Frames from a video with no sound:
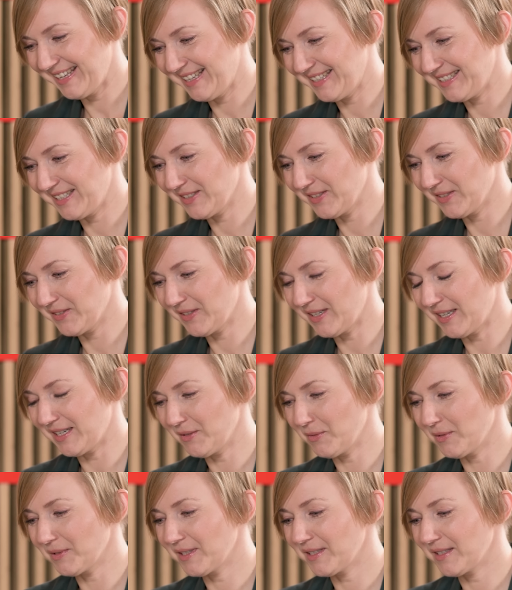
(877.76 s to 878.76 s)
So
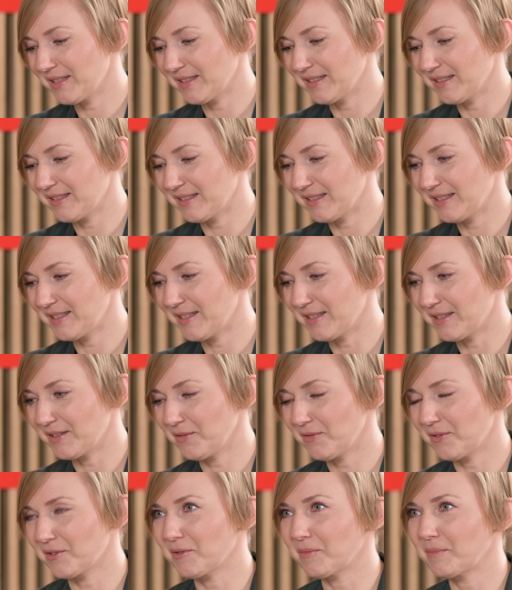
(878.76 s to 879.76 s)
I was start
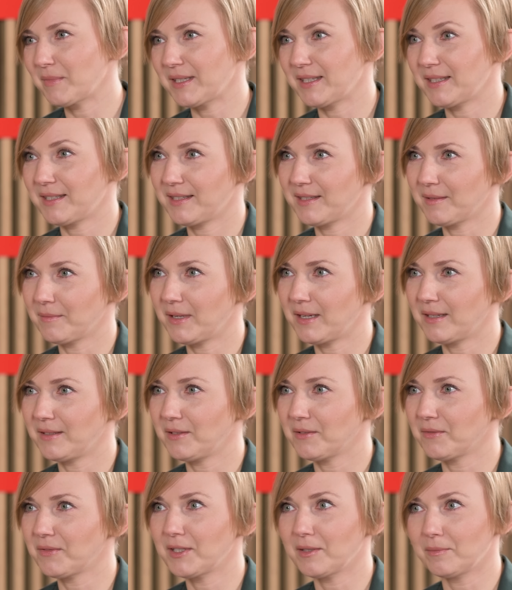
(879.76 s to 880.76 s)
from some
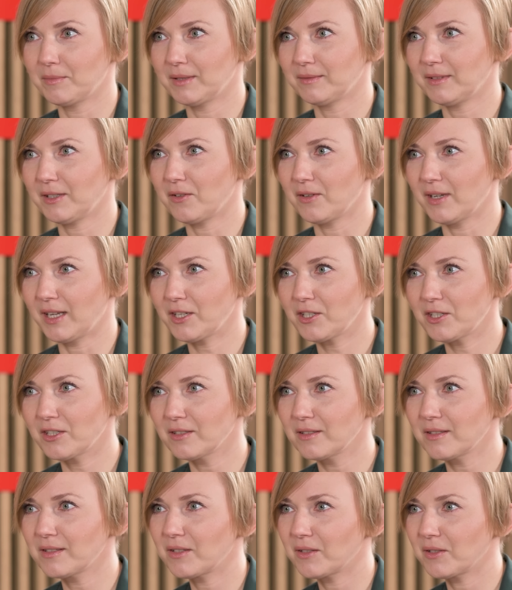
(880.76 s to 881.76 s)
kind of sub-debt
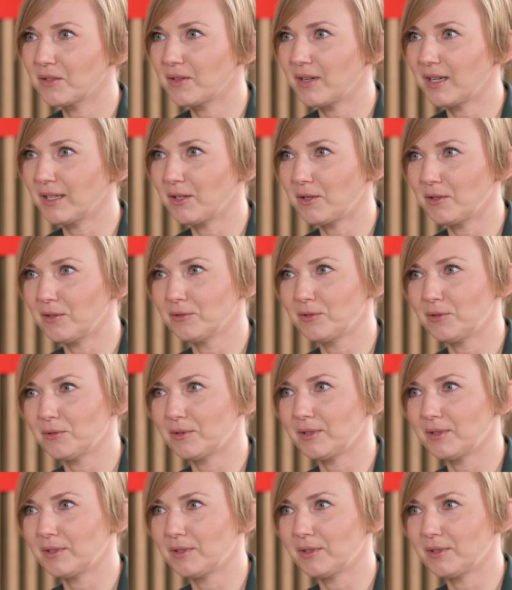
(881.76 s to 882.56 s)
collection. So I call to